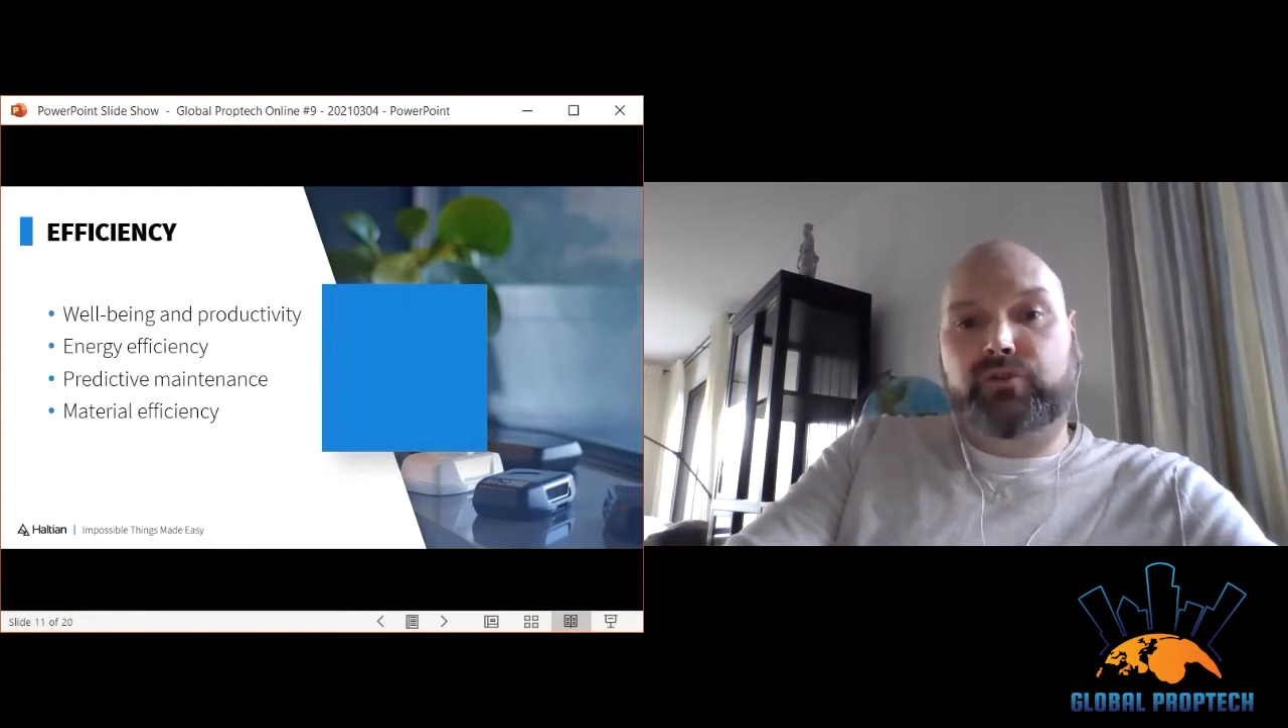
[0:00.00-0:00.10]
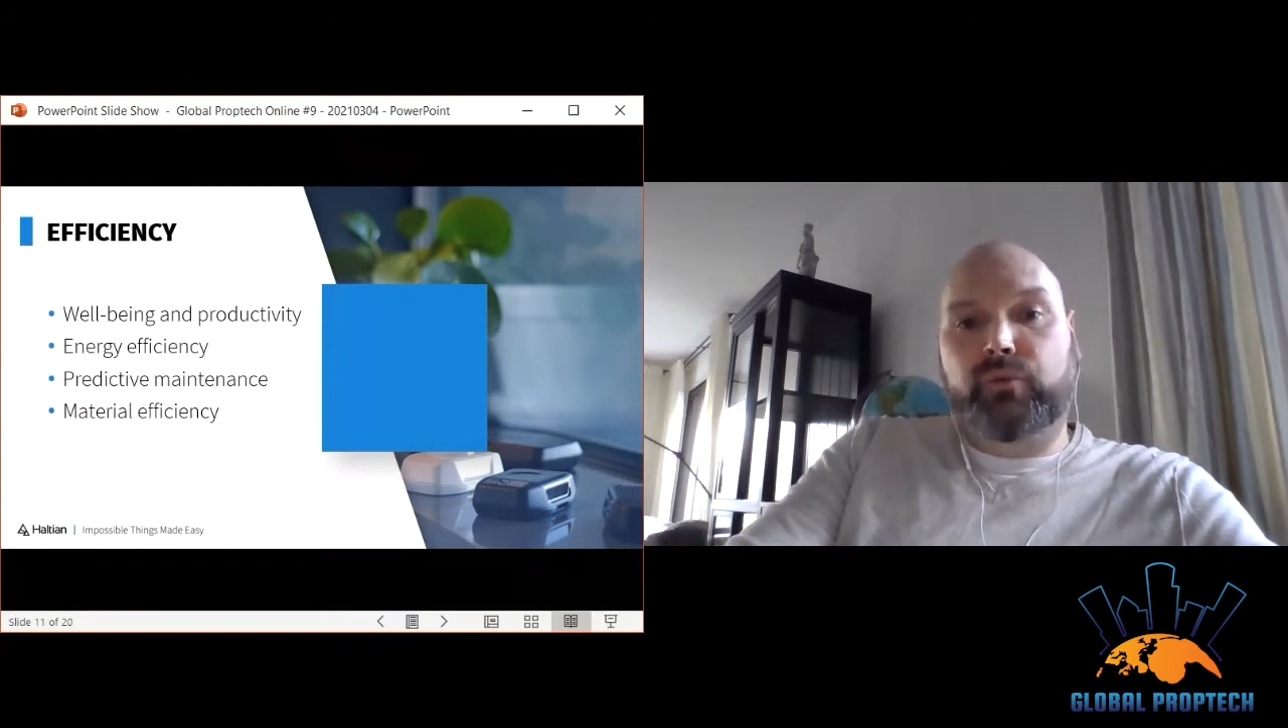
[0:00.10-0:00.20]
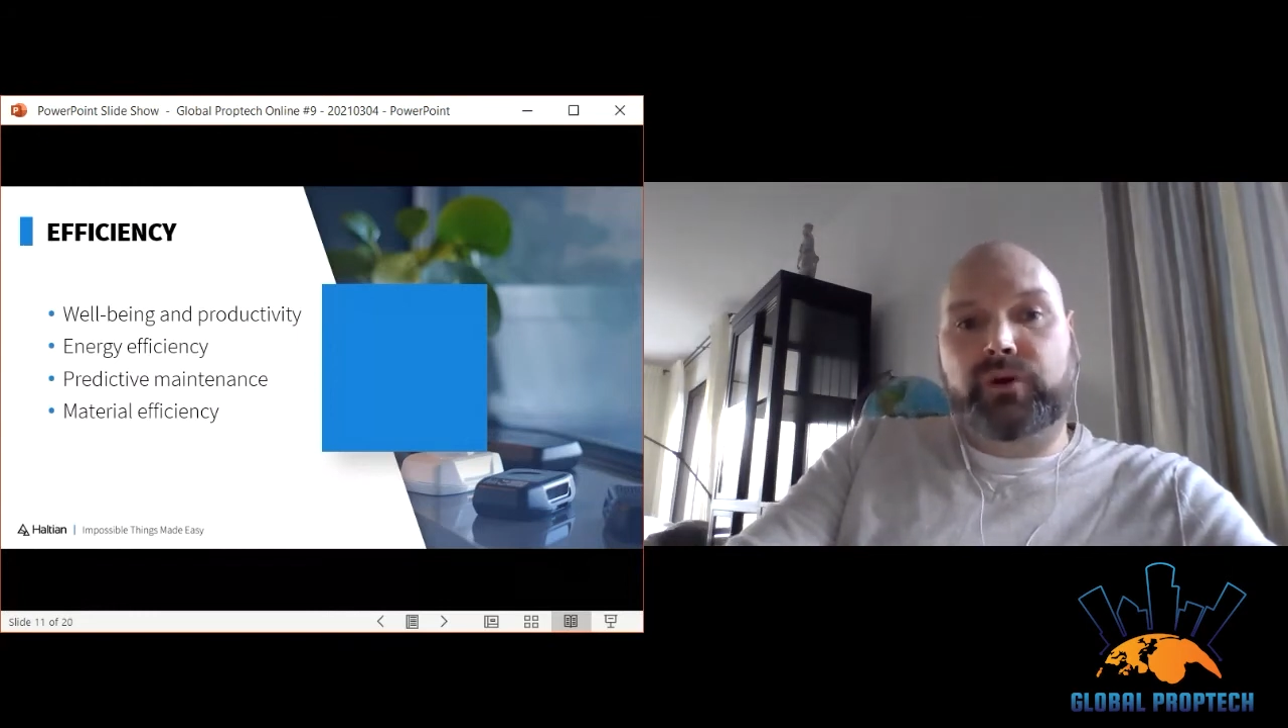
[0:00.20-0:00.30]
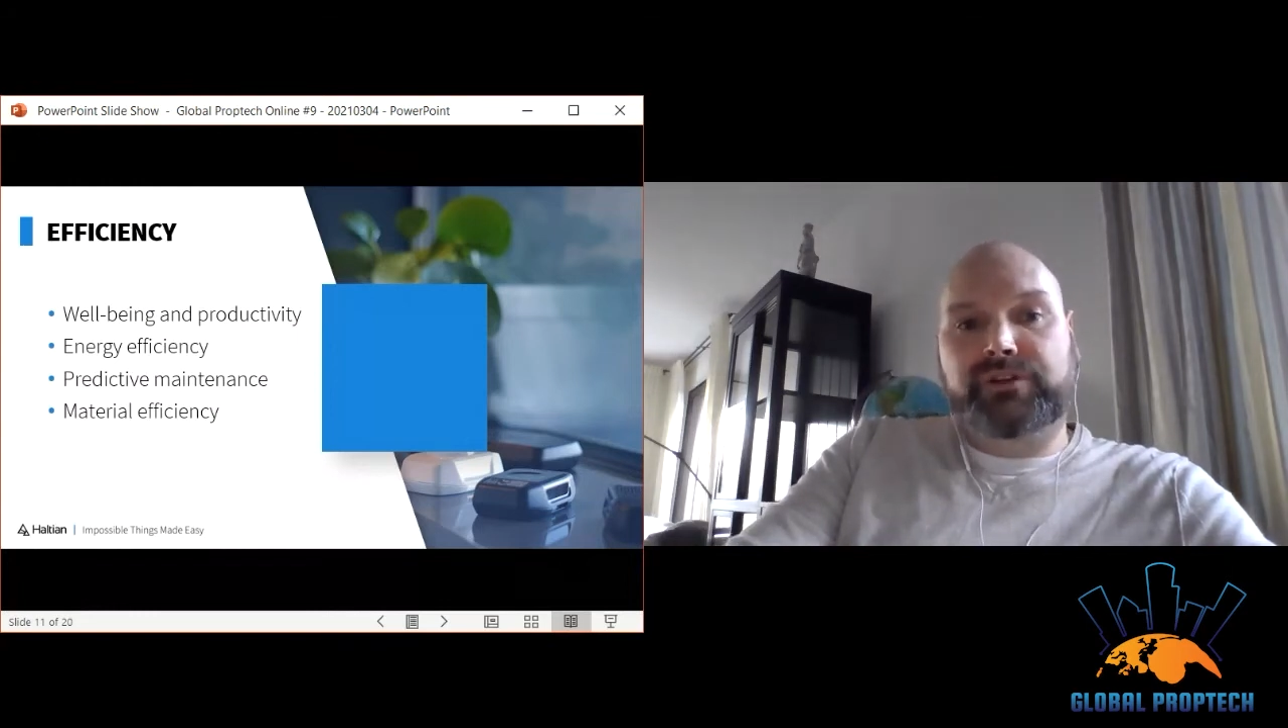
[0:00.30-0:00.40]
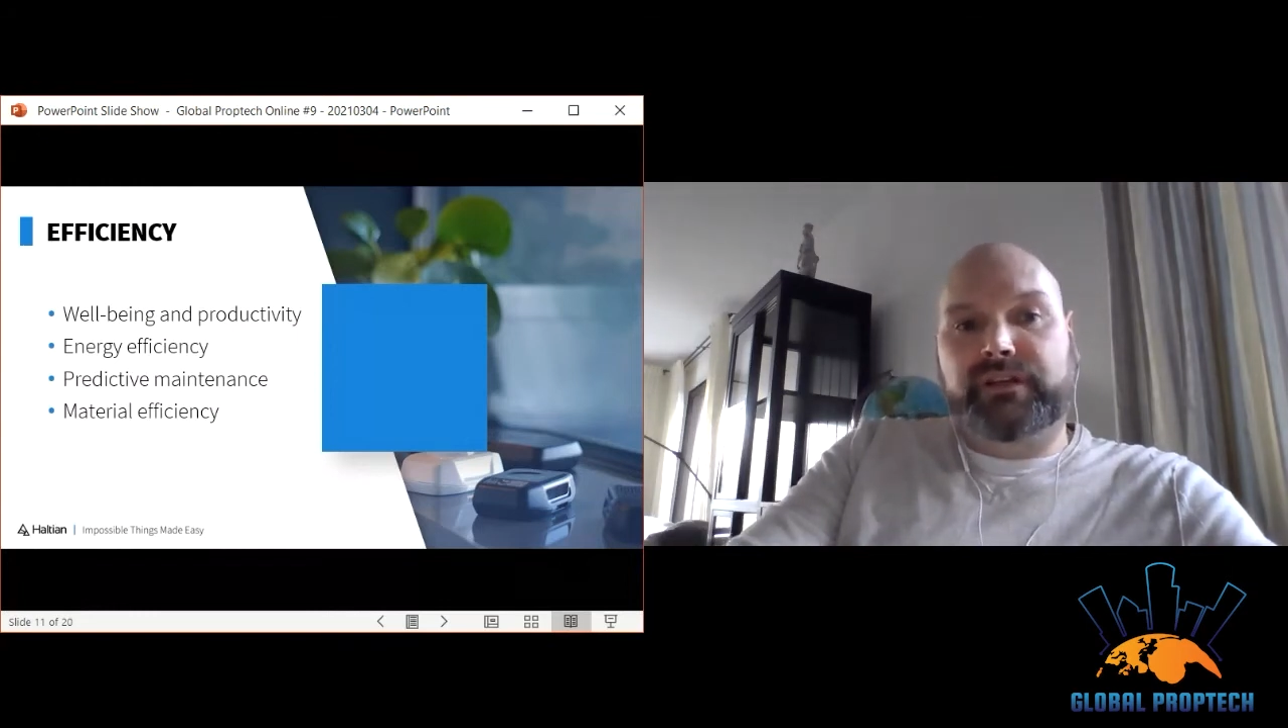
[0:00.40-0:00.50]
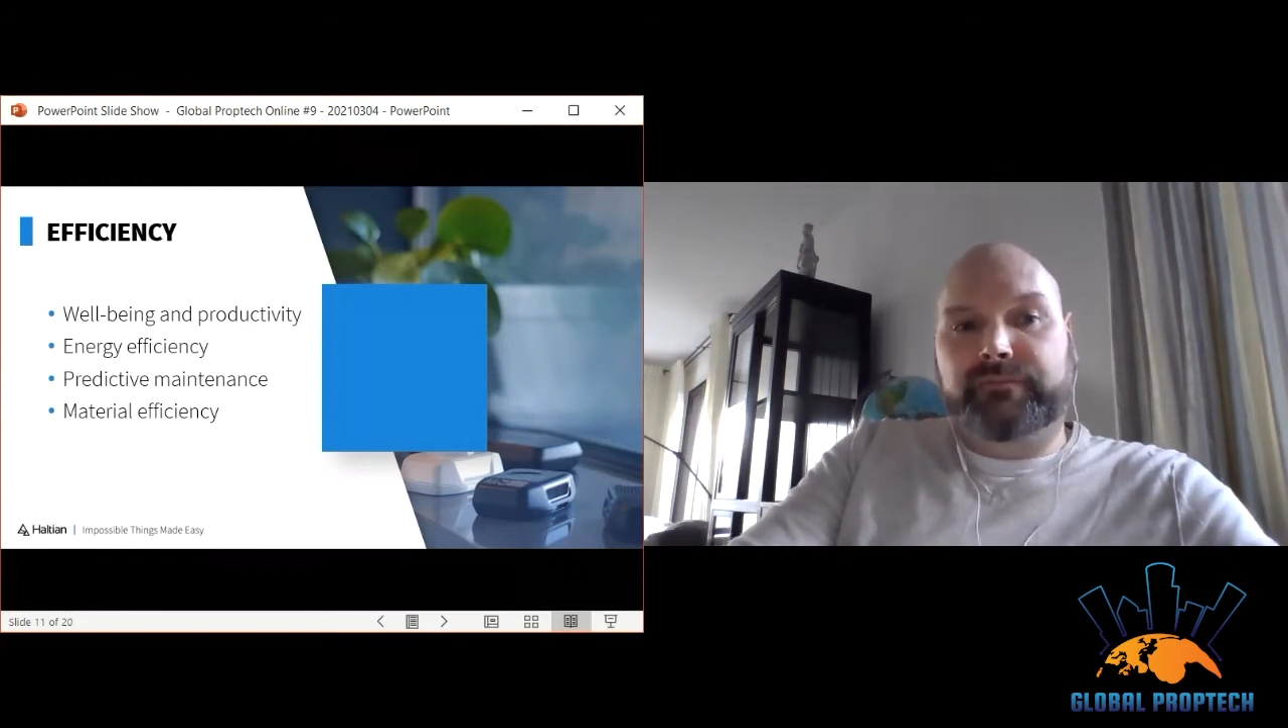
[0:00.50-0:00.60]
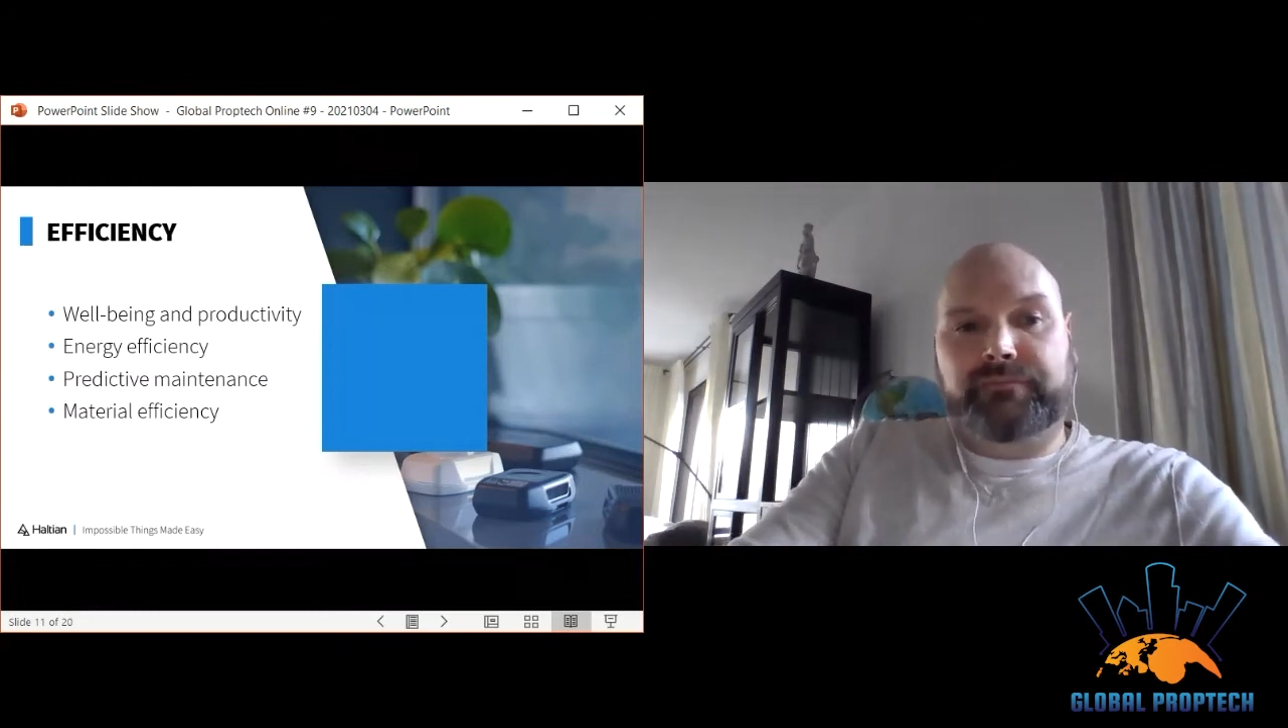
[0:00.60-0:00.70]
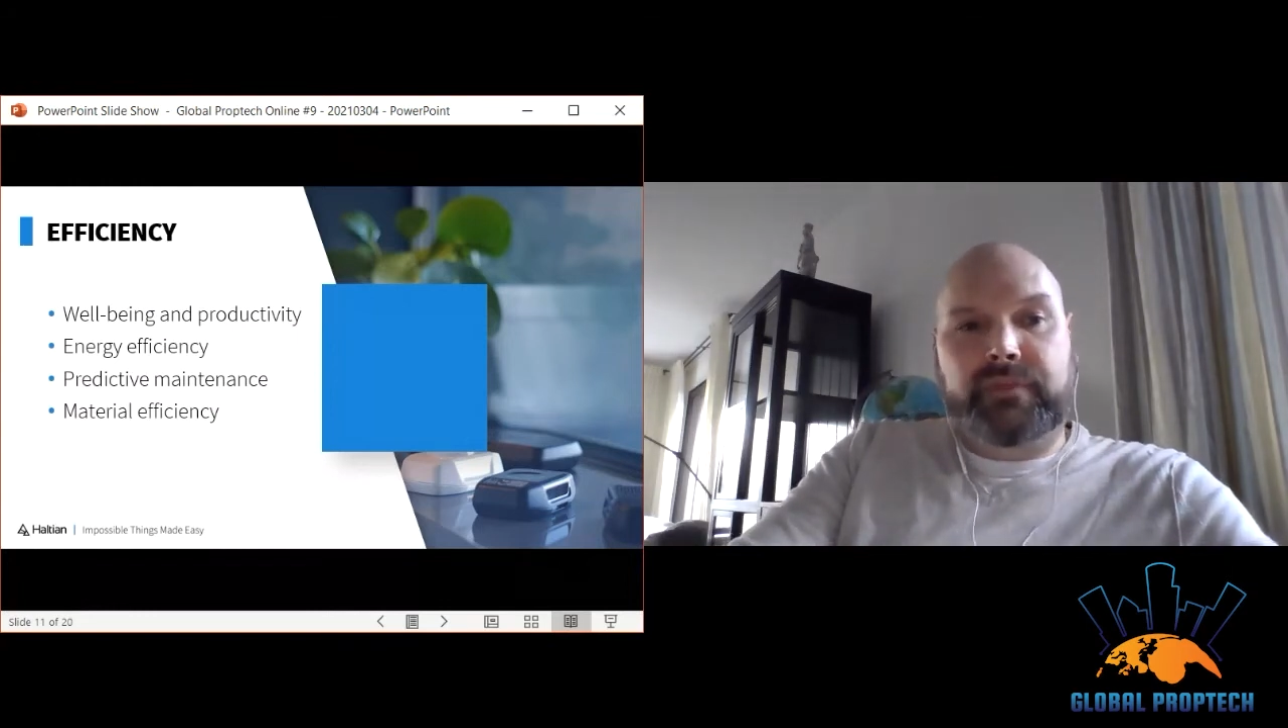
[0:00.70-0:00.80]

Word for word: to washing.